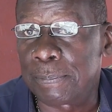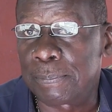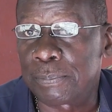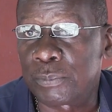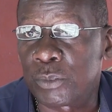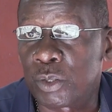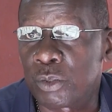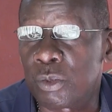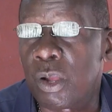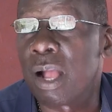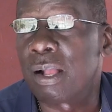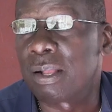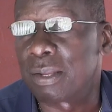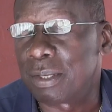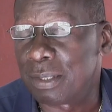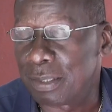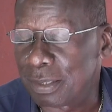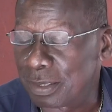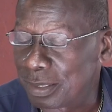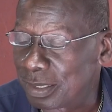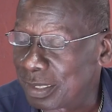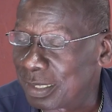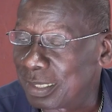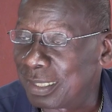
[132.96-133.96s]

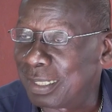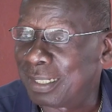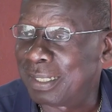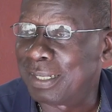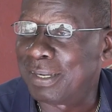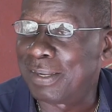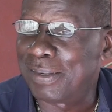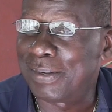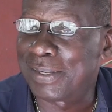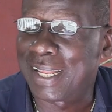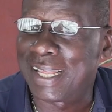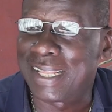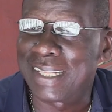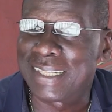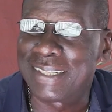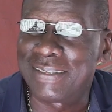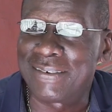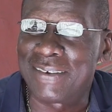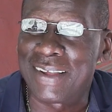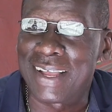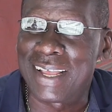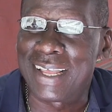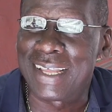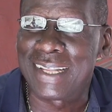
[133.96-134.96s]
Rockers. You know that,
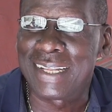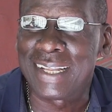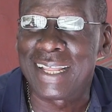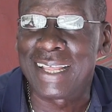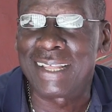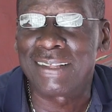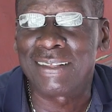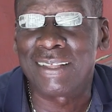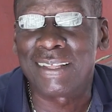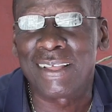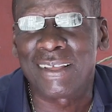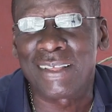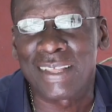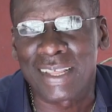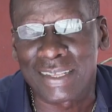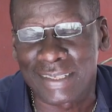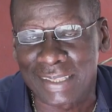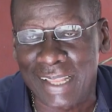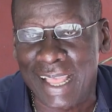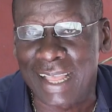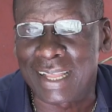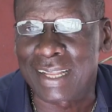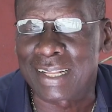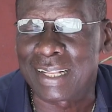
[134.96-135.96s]
right?
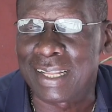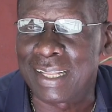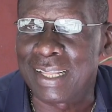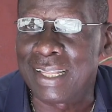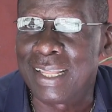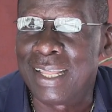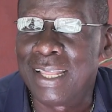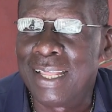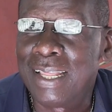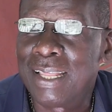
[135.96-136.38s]
Exactly.